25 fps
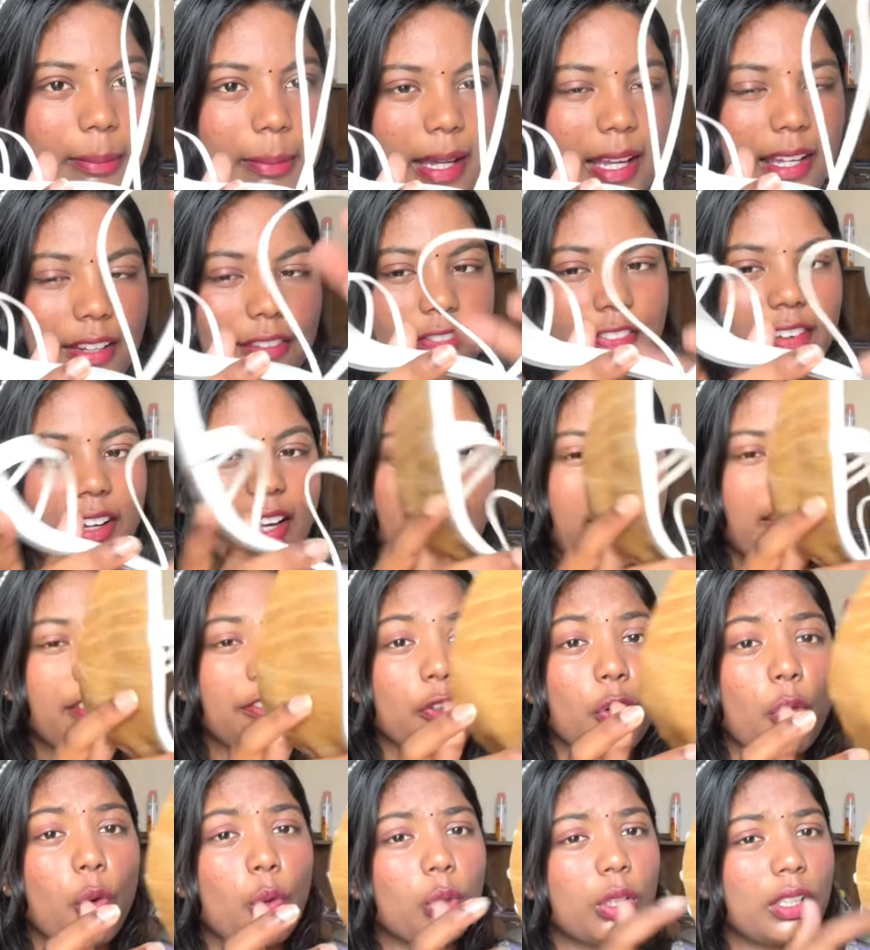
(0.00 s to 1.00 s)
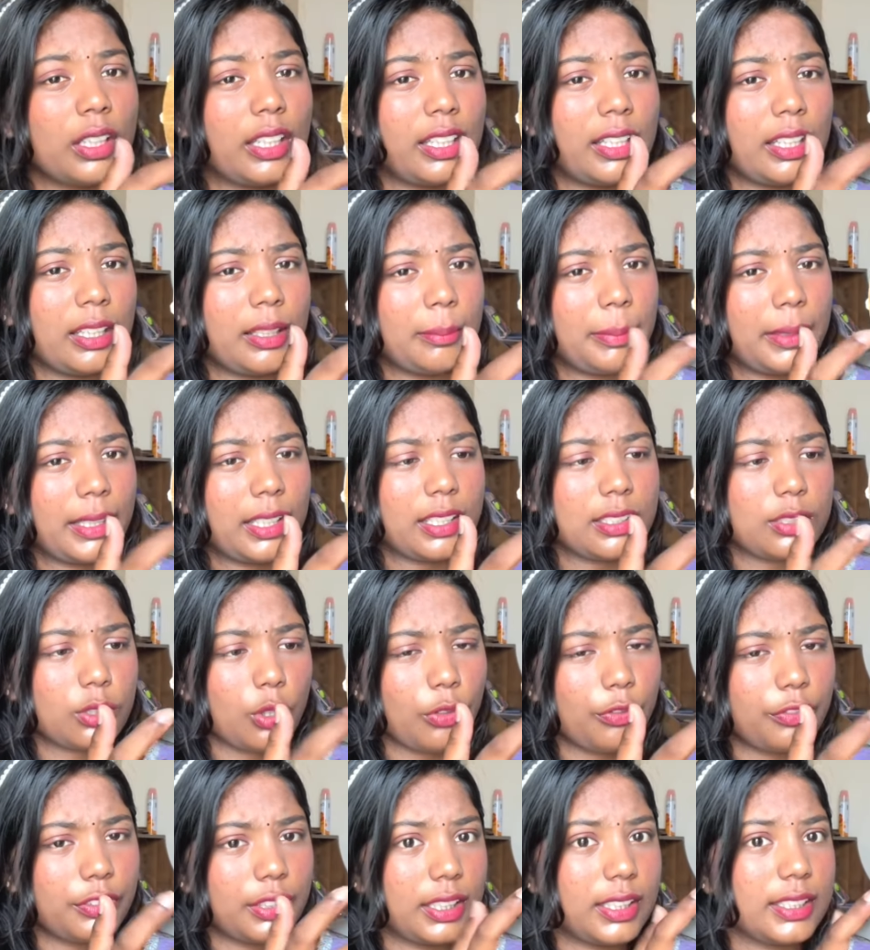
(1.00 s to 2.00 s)
by 5 only because
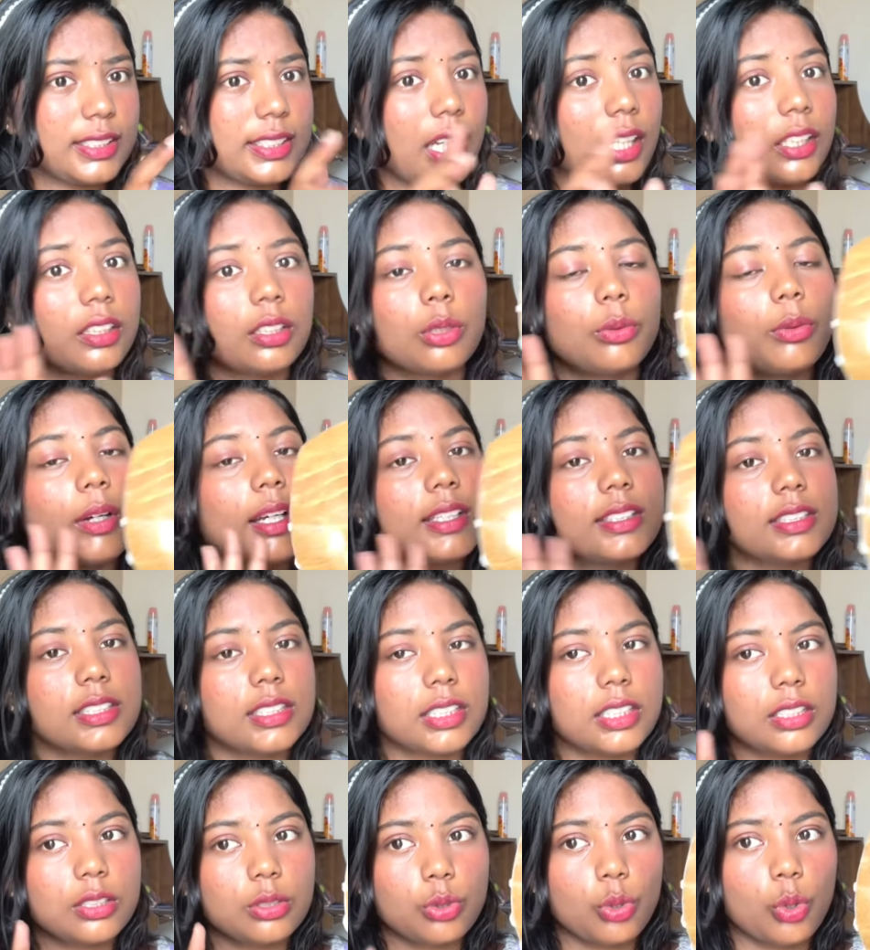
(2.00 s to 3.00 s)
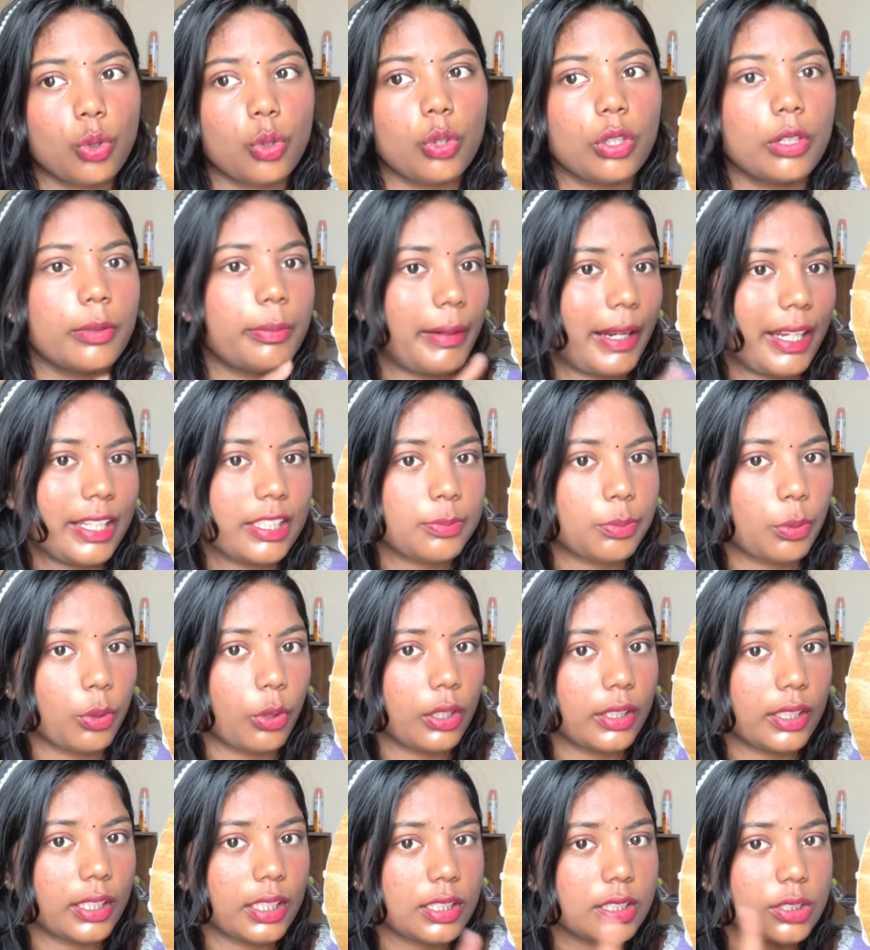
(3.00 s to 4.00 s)
of this otherwise it is so good price
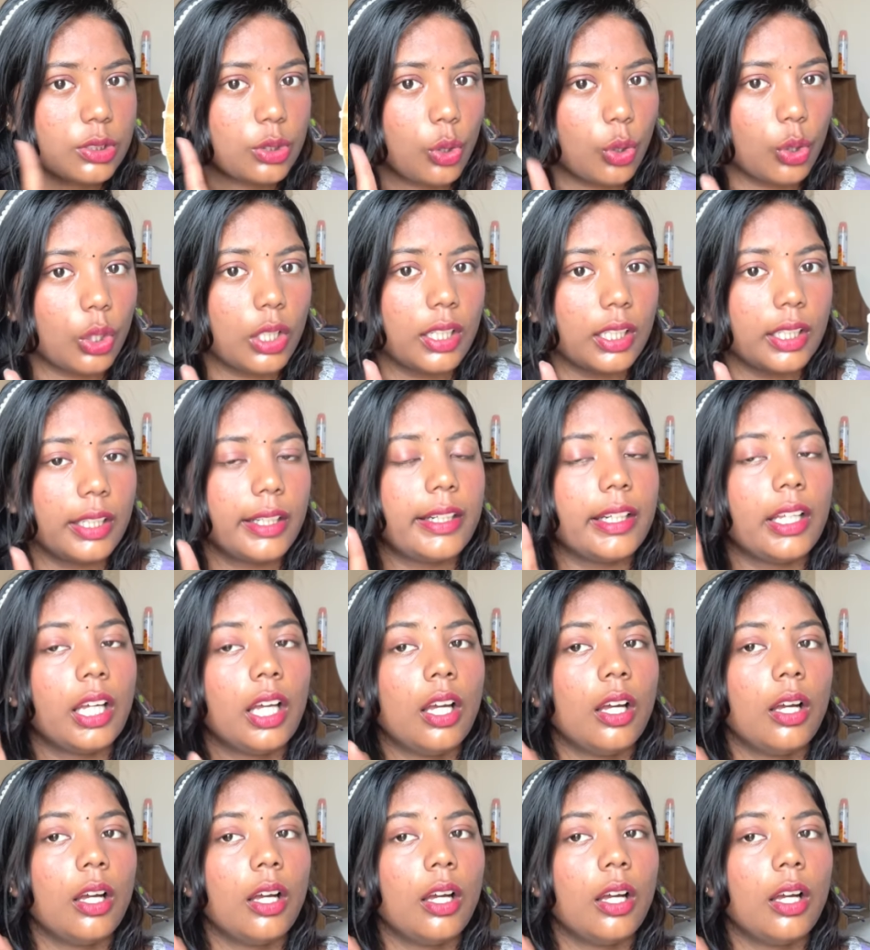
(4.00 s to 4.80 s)
point is so good